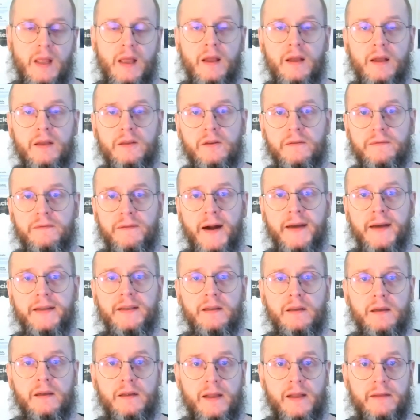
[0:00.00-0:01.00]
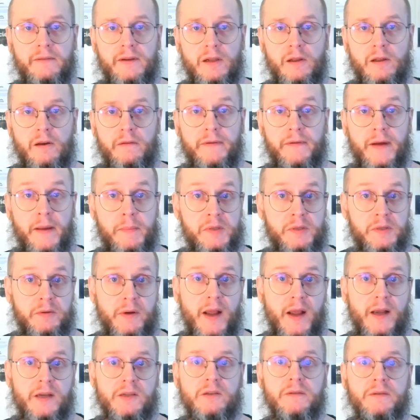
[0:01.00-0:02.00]
The final level of
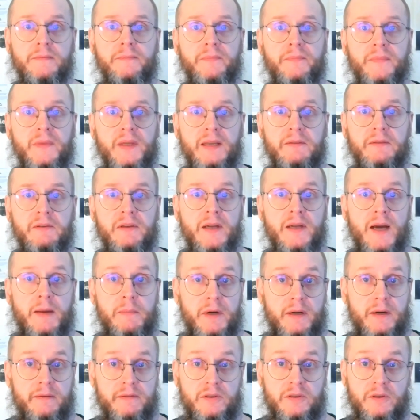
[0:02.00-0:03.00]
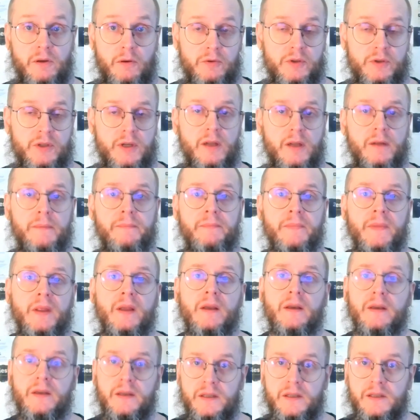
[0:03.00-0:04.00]
abstraction, even above social,
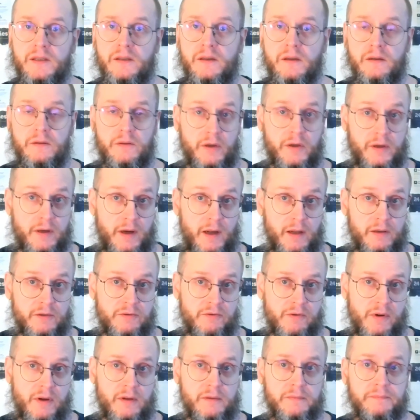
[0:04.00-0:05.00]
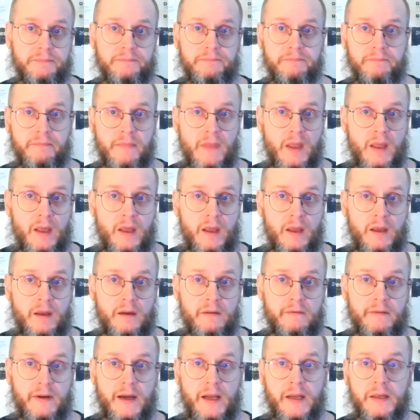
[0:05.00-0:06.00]
is the cultural.
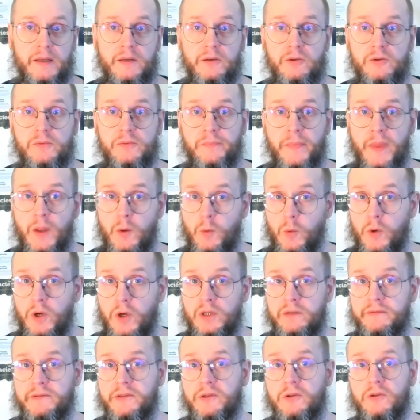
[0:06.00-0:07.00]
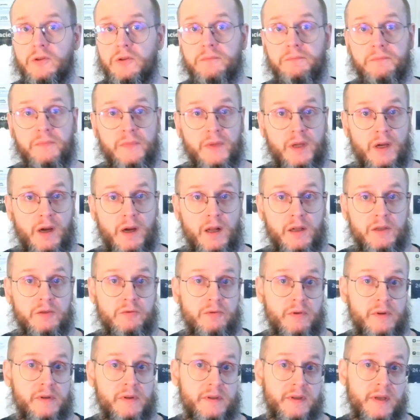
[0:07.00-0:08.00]
Values, worldviews,
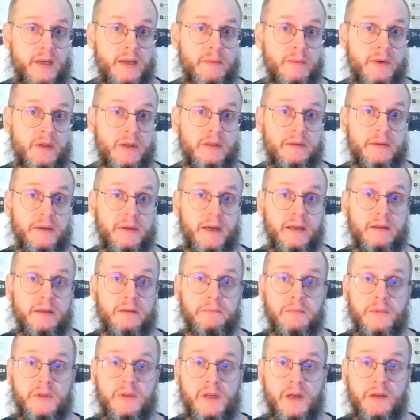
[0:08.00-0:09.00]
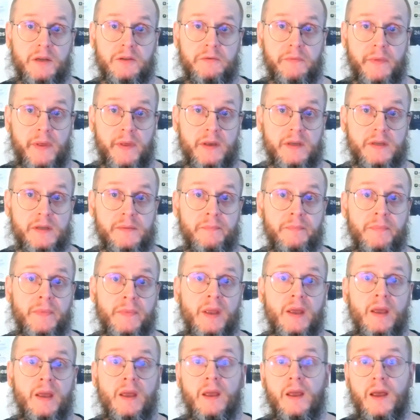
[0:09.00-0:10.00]
cultural schemas, and such things
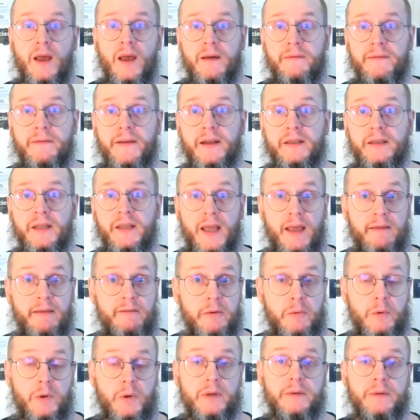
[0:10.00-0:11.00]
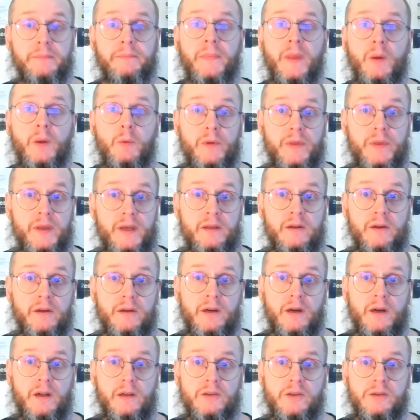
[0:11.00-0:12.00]
affect everyone within a
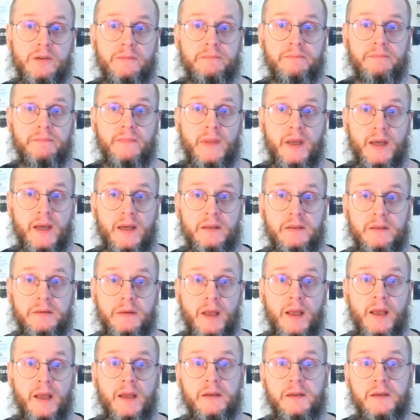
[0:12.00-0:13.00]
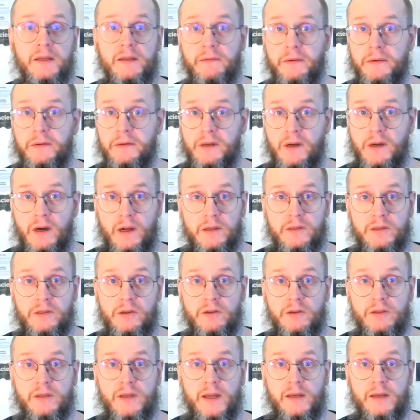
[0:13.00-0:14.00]
culture, and different
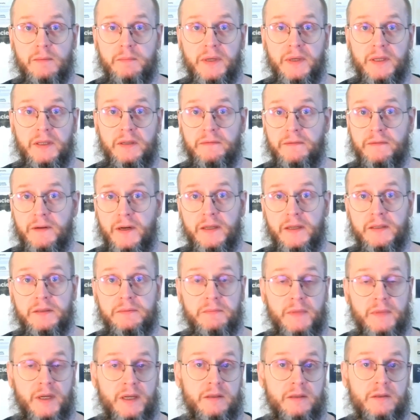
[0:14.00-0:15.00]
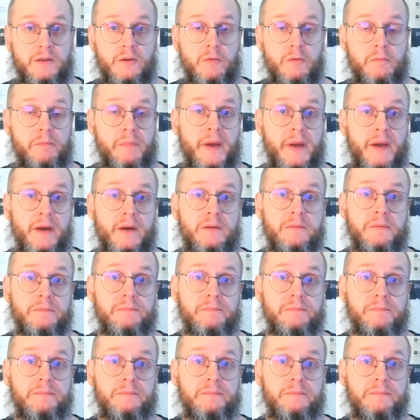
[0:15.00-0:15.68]
cultures can be defined and compared.